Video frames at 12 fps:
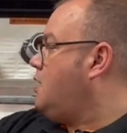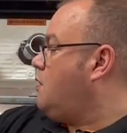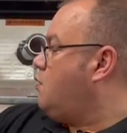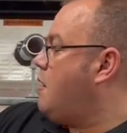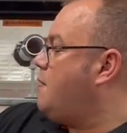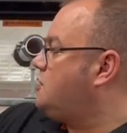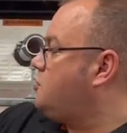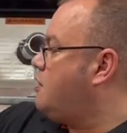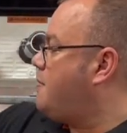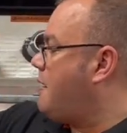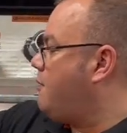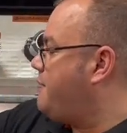When we're talking
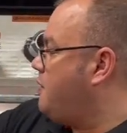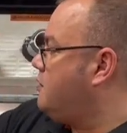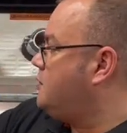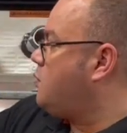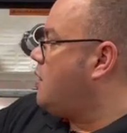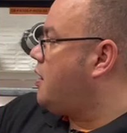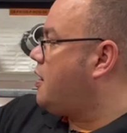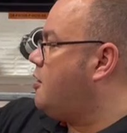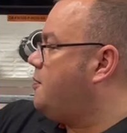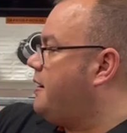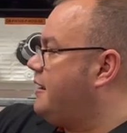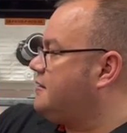about builders' work
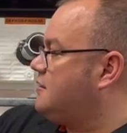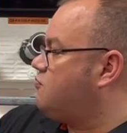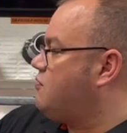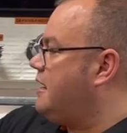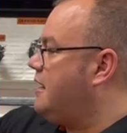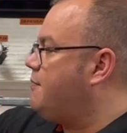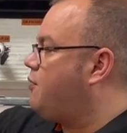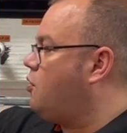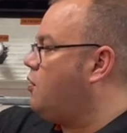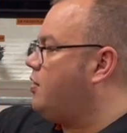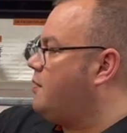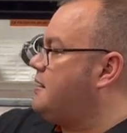openings, it's really
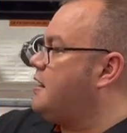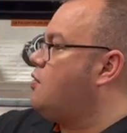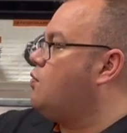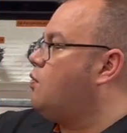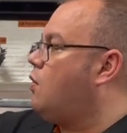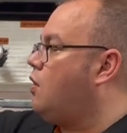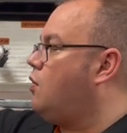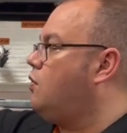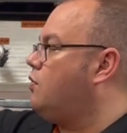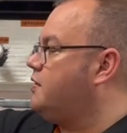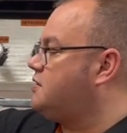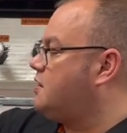important that we know what
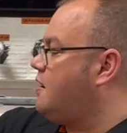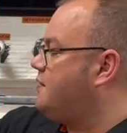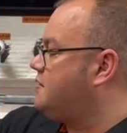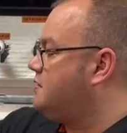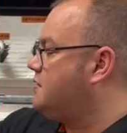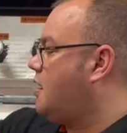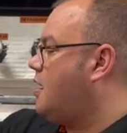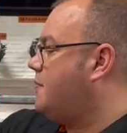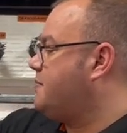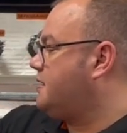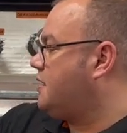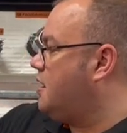the services are,
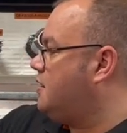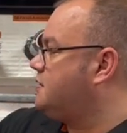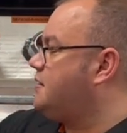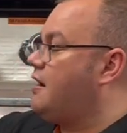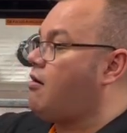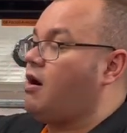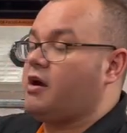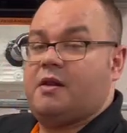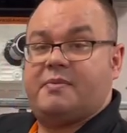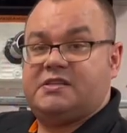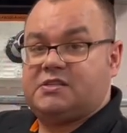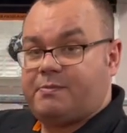because there are going to
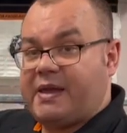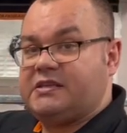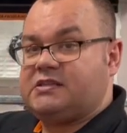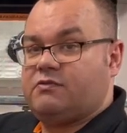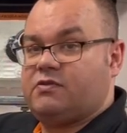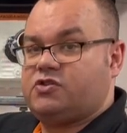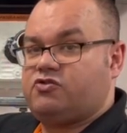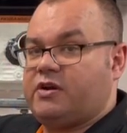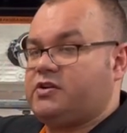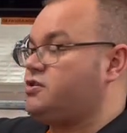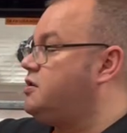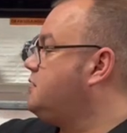be spacing
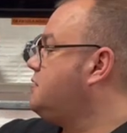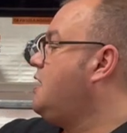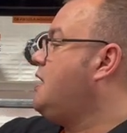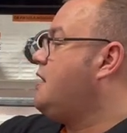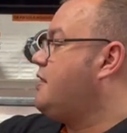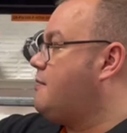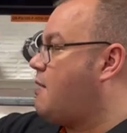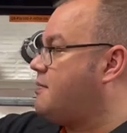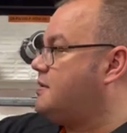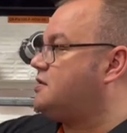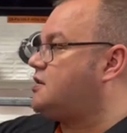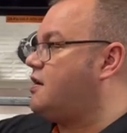restrictions, there might
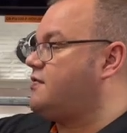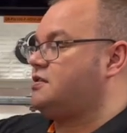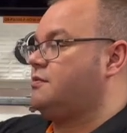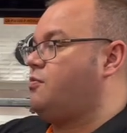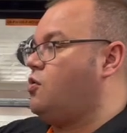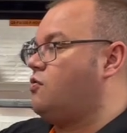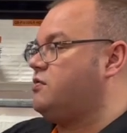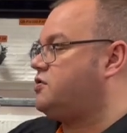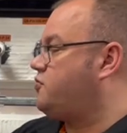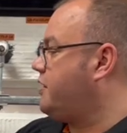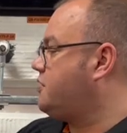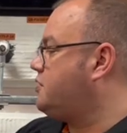be service support
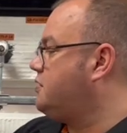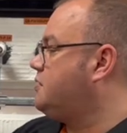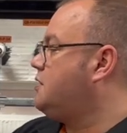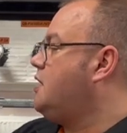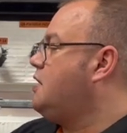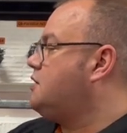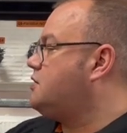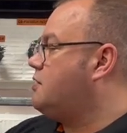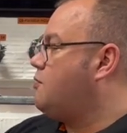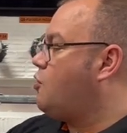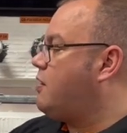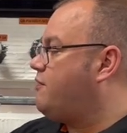restrictions. So the
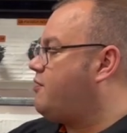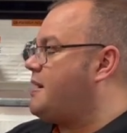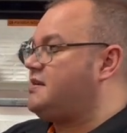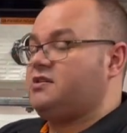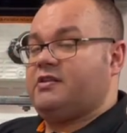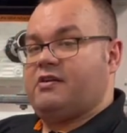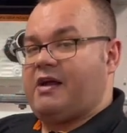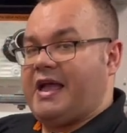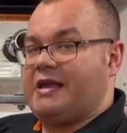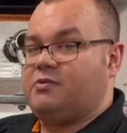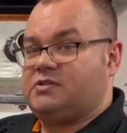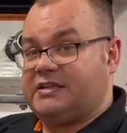more information that you're
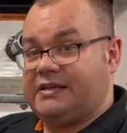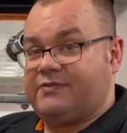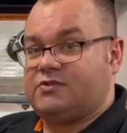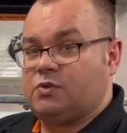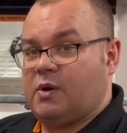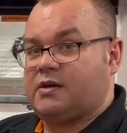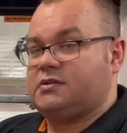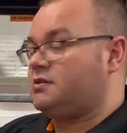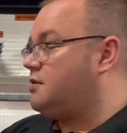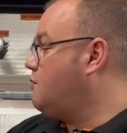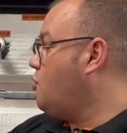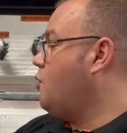able to give to us,
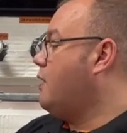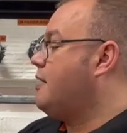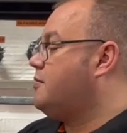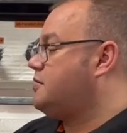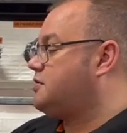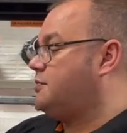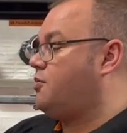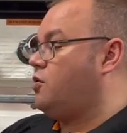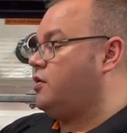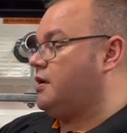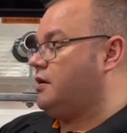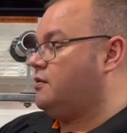the more we're able to
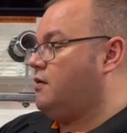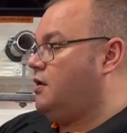support you.